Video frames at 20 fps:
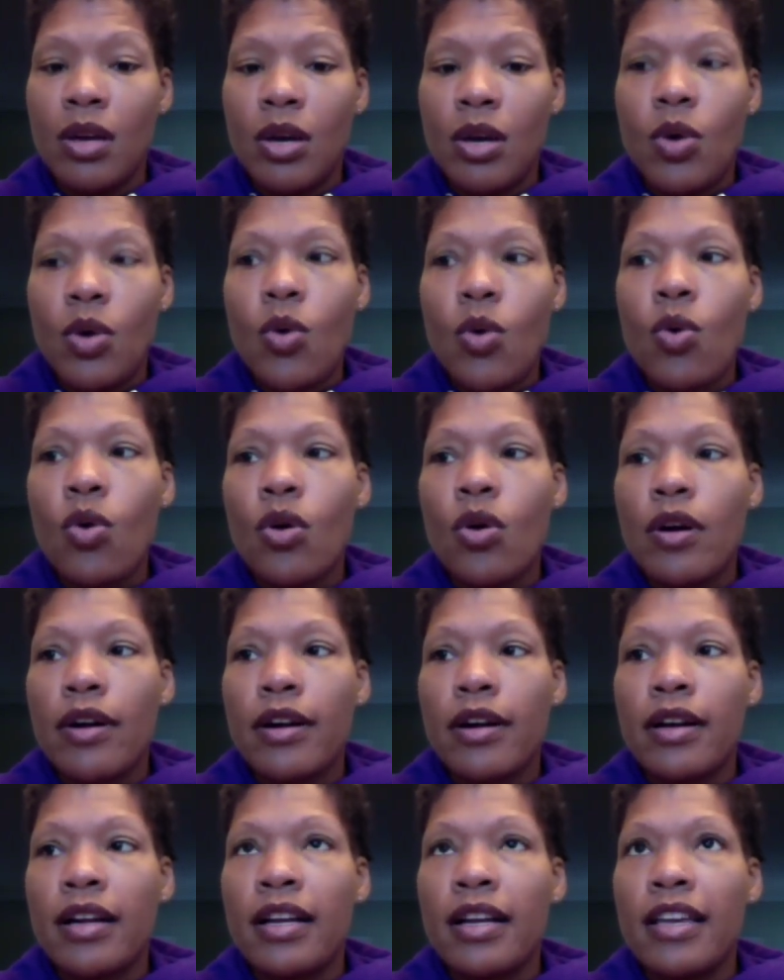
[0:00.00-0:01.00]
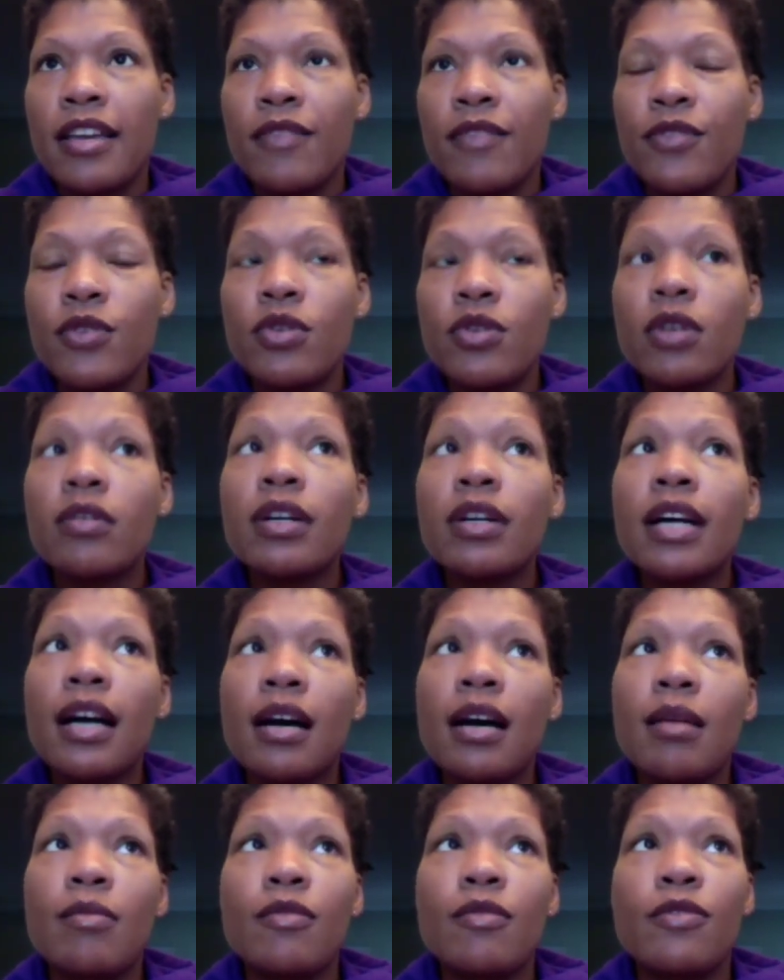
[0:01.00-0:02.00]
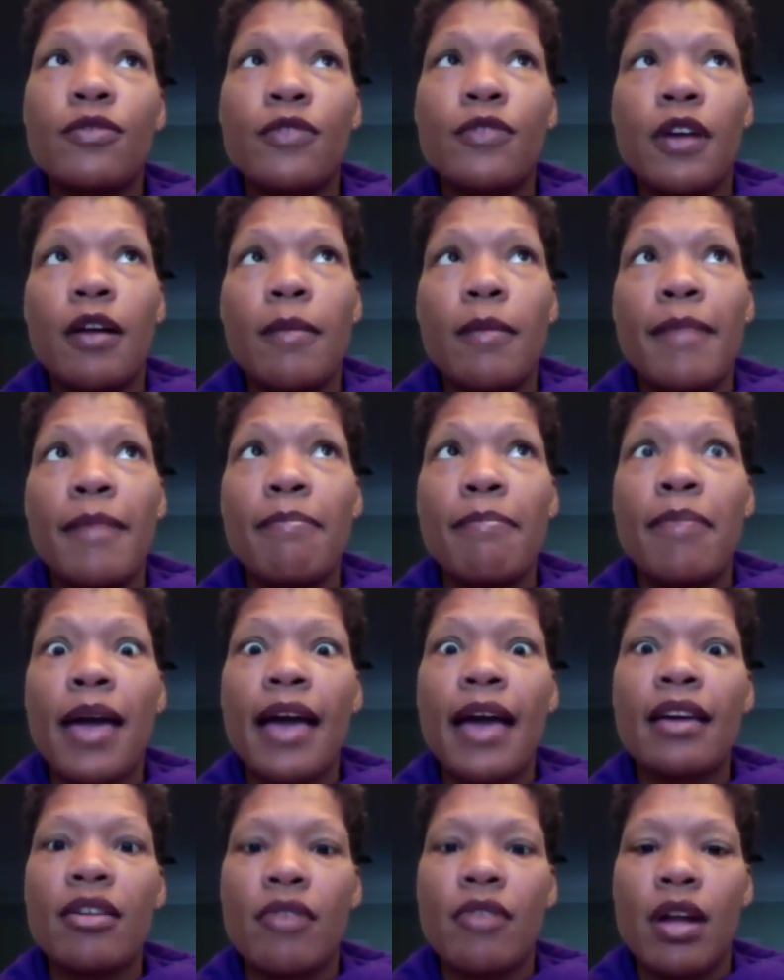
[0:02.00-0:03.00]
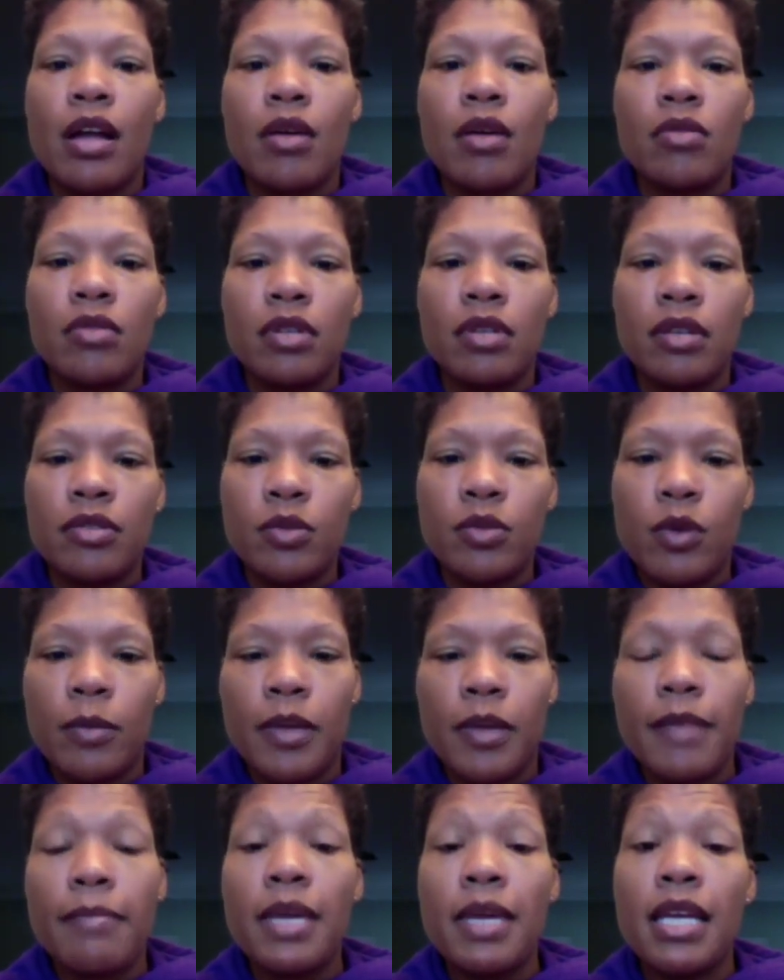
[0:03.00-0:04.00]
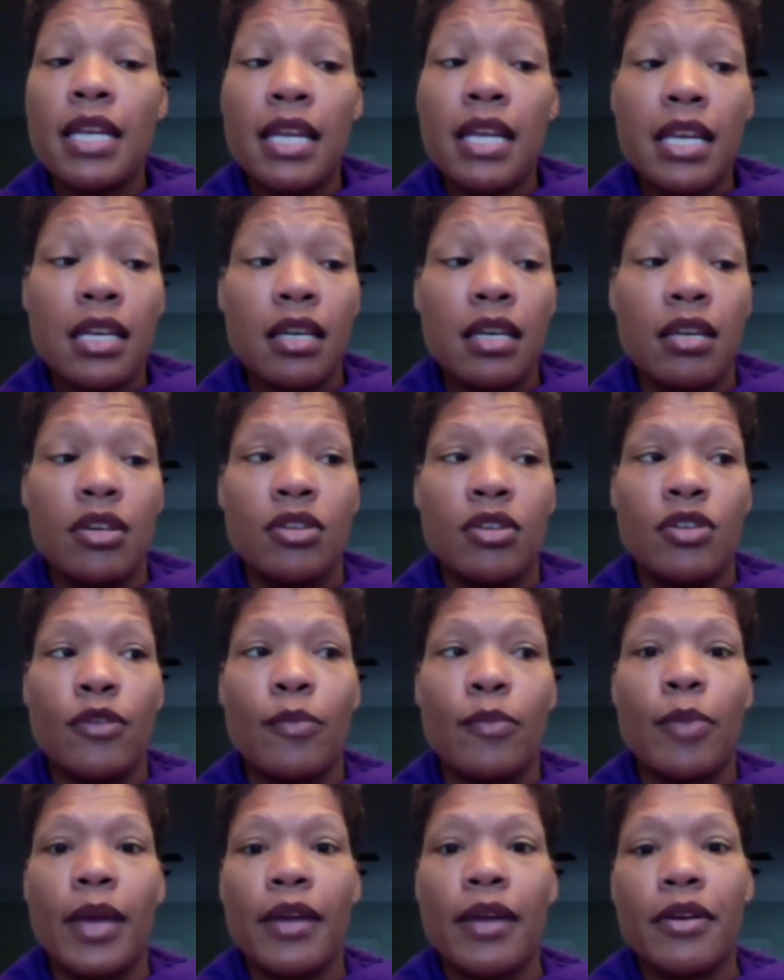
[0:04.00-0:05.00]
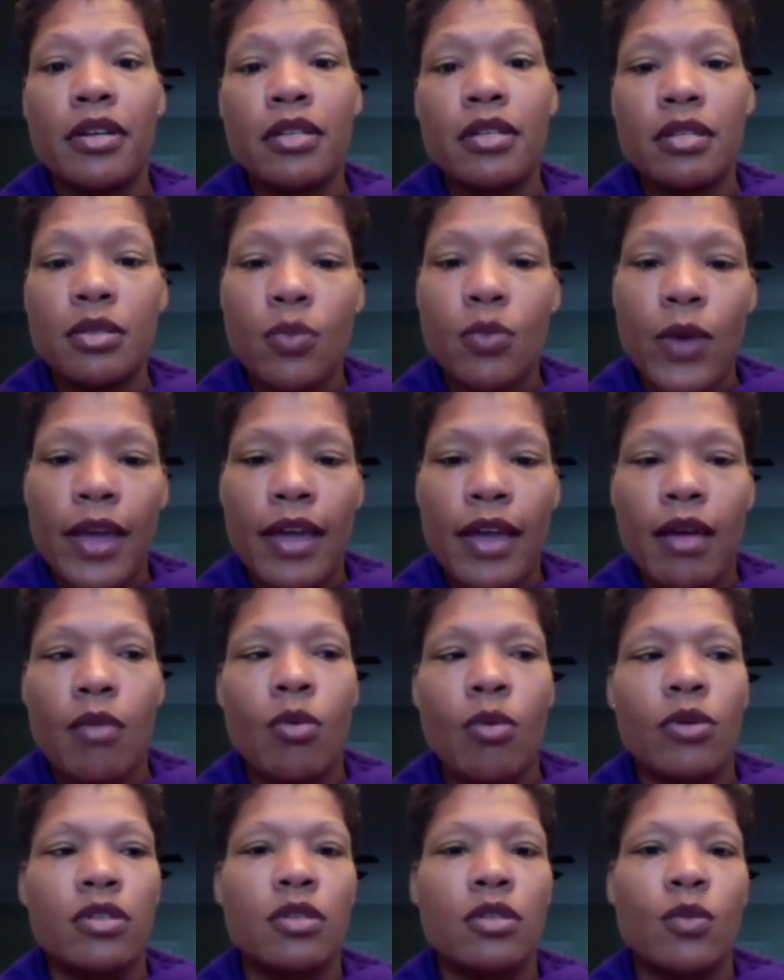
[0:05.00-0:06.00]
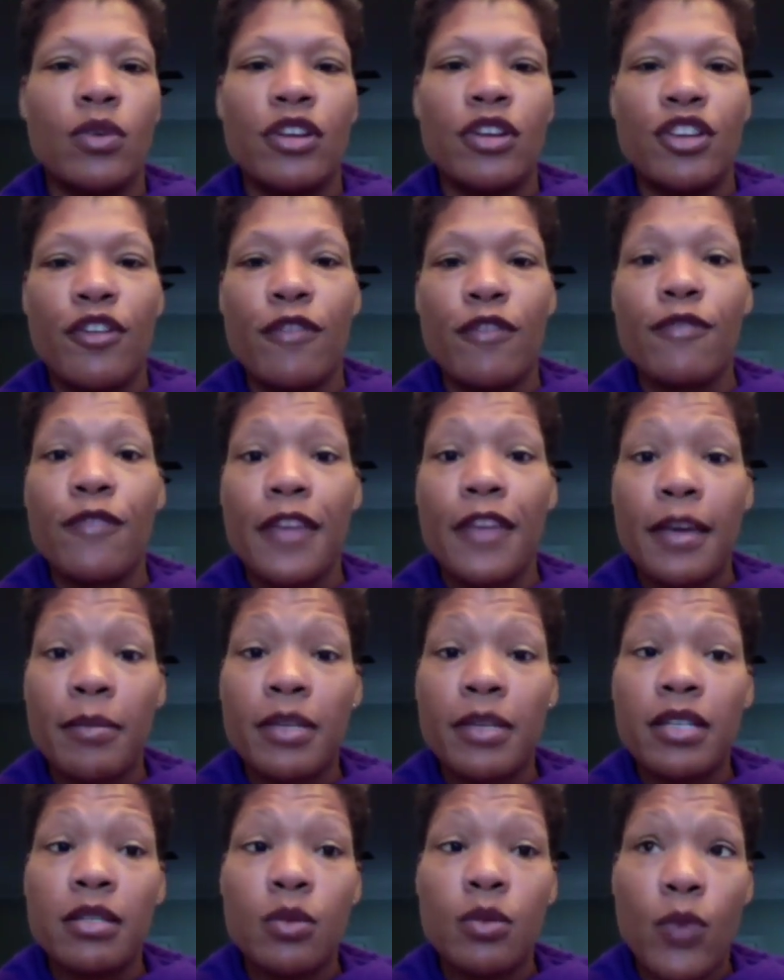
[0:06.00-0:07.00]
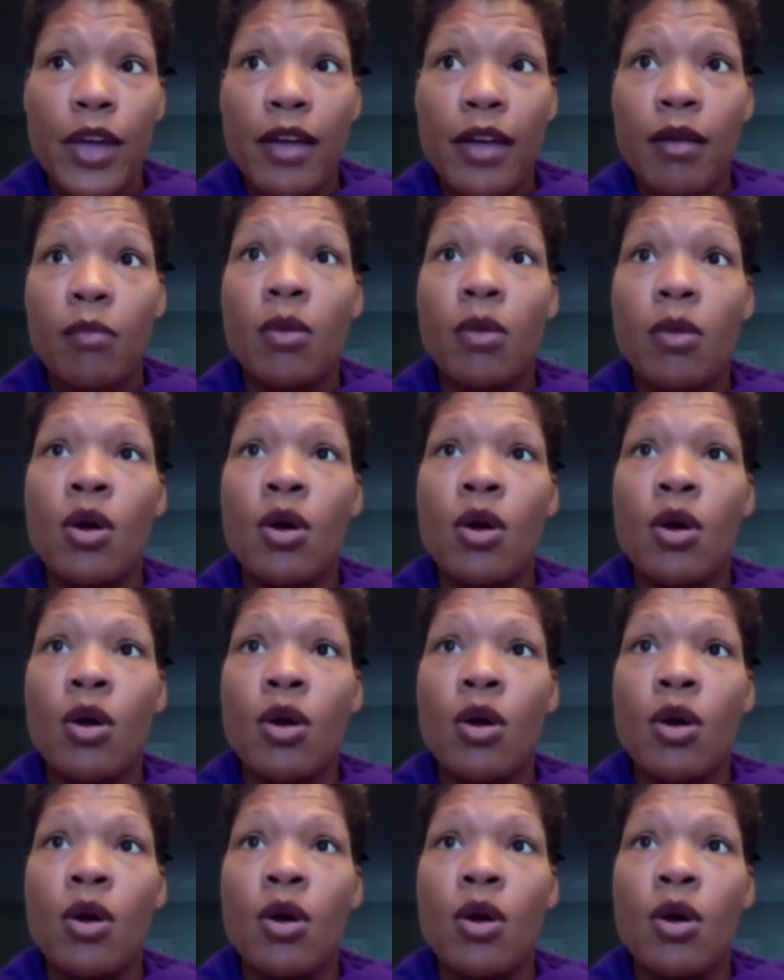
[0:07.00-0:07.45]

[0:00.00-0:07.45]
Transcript: or if you don't come from a background swimming, meaning your parents swam or someone in your family swam,